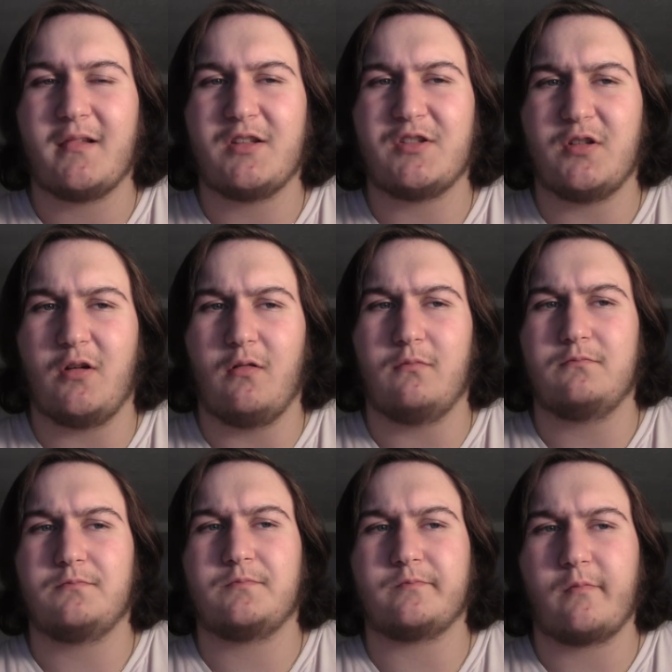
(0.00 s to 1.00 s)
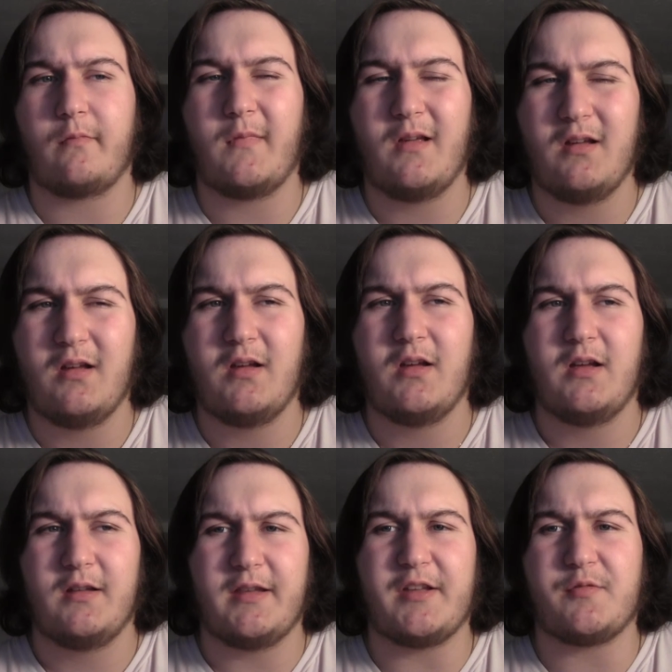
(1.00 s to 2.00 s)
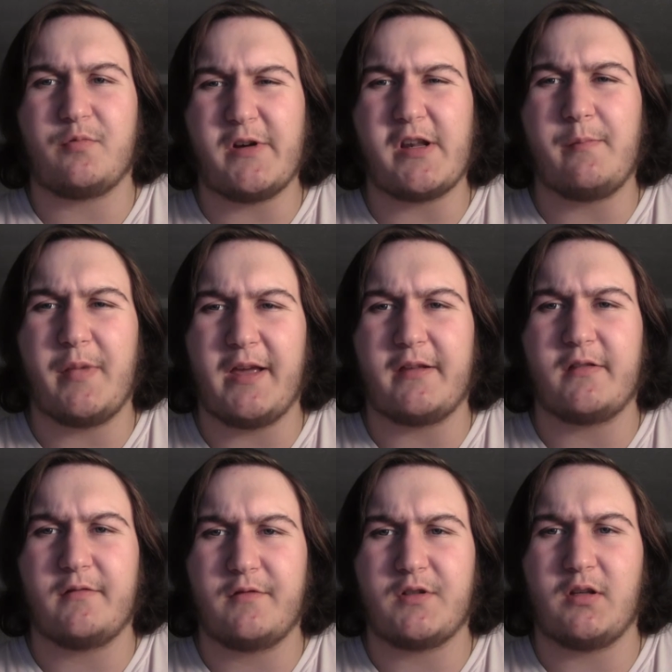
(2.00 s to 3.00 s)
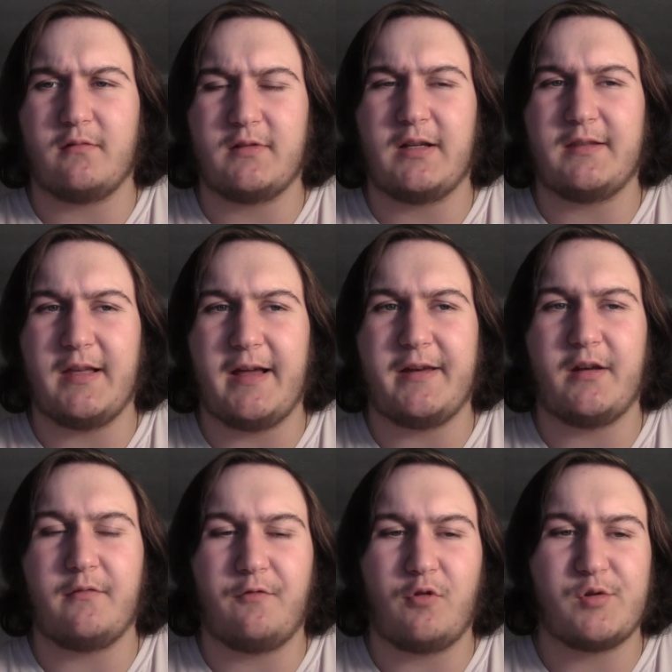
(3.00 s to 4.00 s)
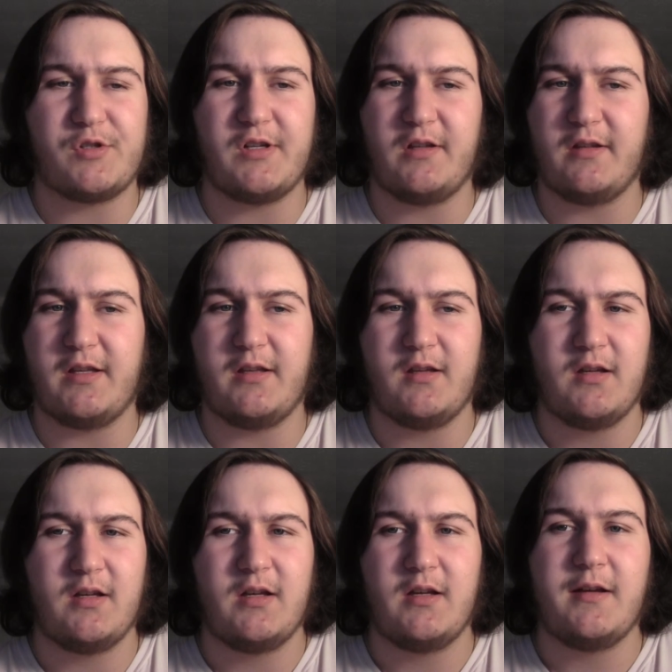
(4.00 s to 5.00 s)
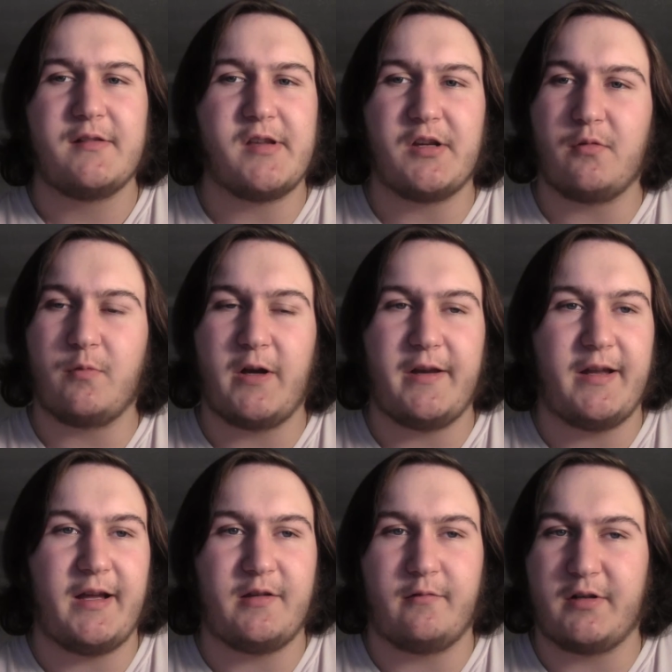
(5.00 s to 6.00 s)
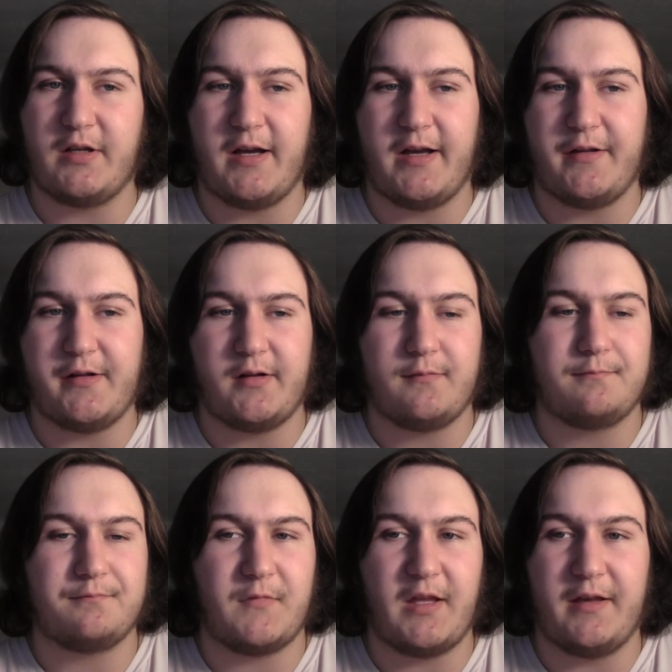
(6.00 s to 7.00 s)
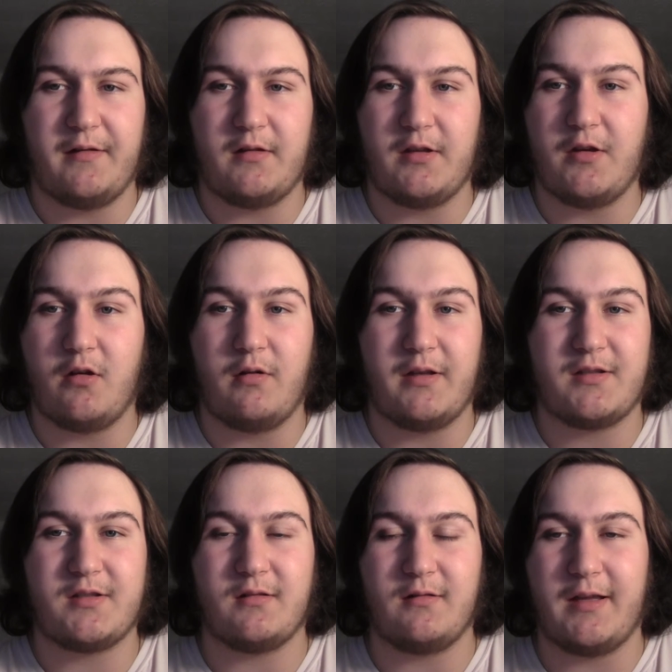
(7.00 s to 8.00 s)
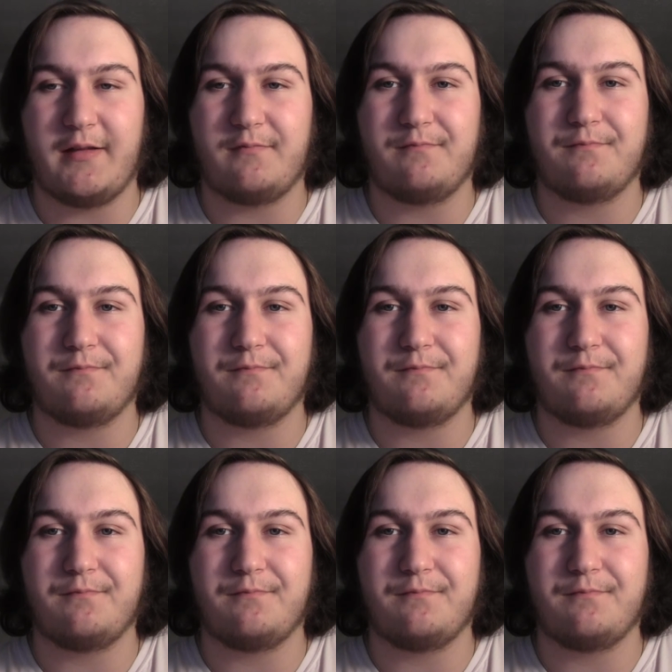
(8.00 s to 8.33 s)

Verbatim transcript: So that's pretty big for something like that, and unfortunately Daniel Bryan had to retire, and you know, it's it